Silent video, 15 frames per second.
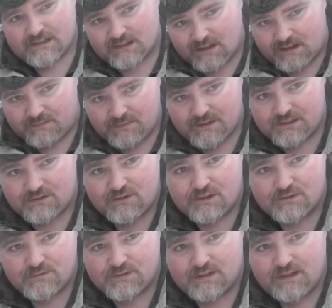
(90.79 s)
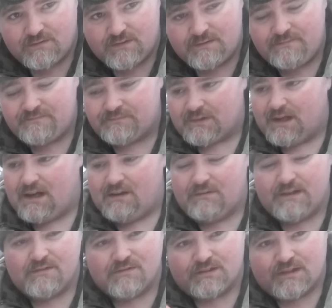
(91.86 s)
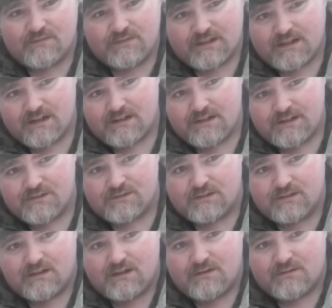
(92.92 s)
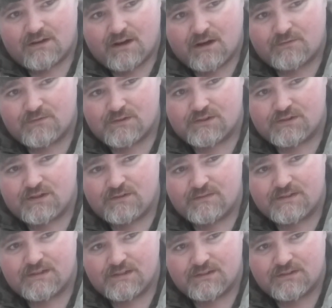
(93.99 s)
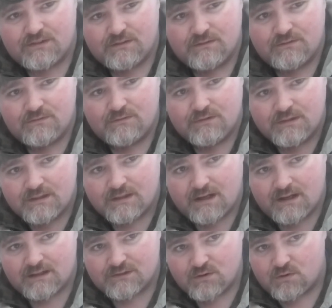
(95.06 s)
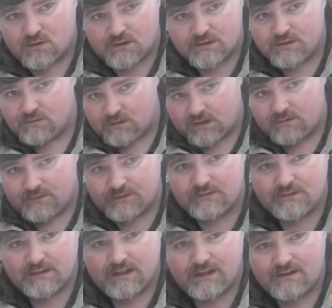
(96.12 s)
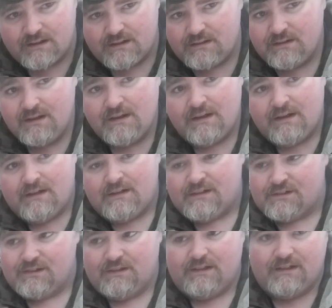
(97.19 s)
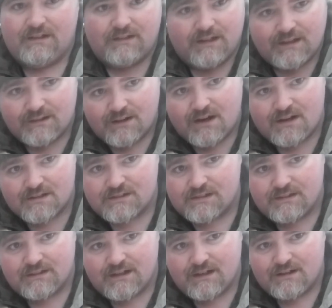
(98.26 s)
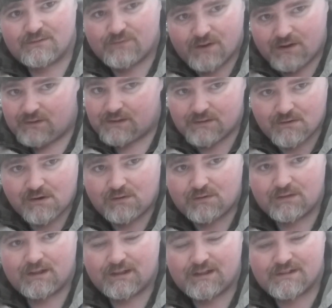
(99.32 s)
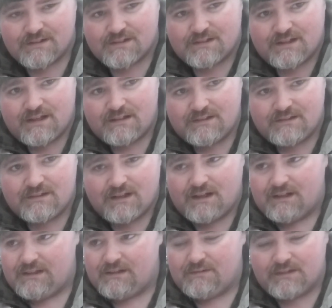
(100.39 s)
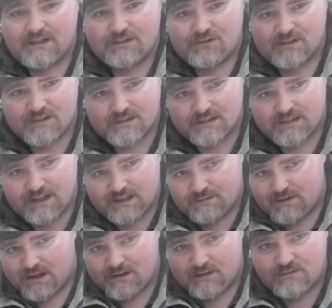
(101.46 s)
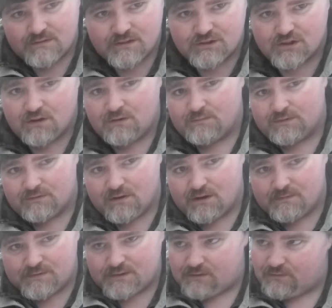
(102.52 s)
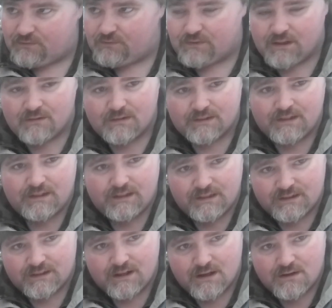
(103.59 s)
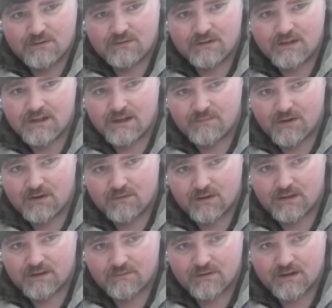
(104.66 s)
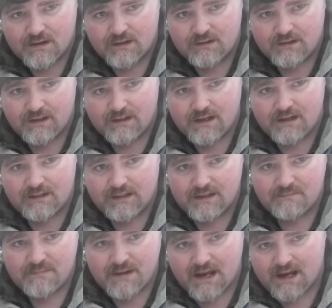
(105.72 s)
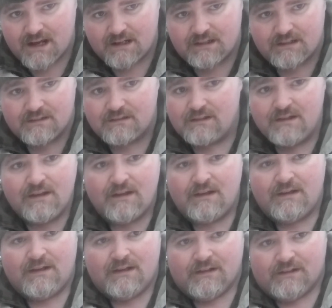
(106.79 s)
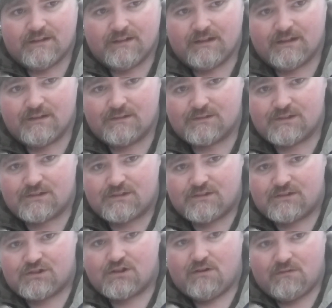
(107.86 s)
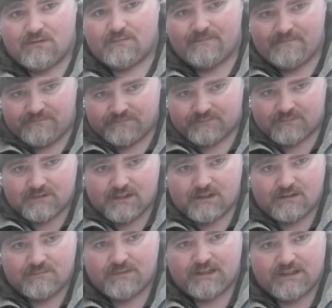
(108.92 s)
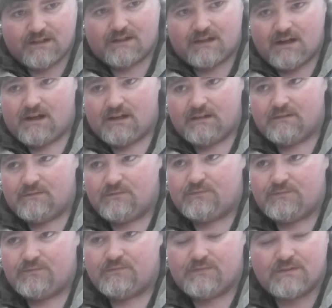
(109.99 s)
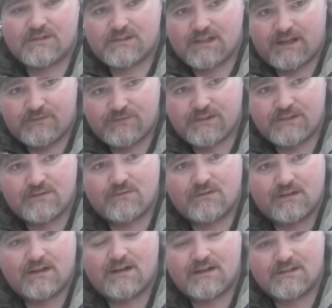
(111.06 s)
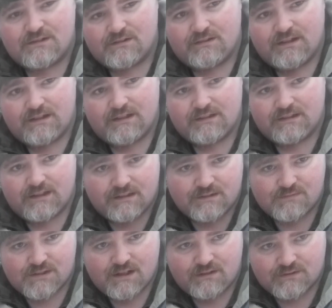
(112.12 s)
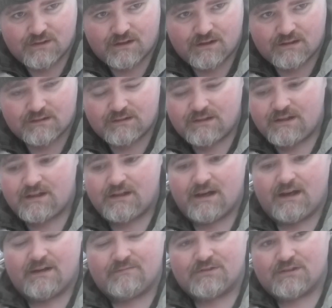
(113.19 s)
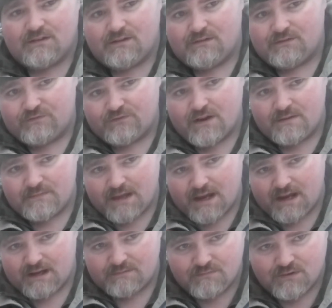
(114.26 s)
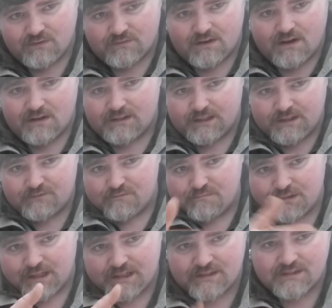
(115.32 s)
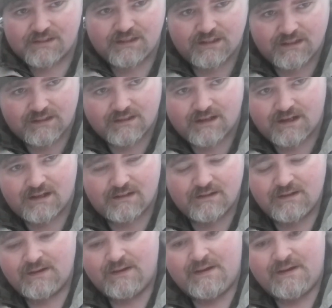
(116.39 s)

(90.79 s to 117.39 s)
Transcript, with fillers: that's the kind of place Chris was living. Uh, when he was living there, he used to go and offer services to uh, tourists who were coming through the area. So they didn't get lost in there and fall into a hole, like I just said. Uh, they would get Chris to take them out, show them the ropes of you know what they need to know about where they were and how to get back, and you know just show them you know be their kind of safety tour guide so they didn't get themselves hurt. Um, so from that, moving on to different places, he did that.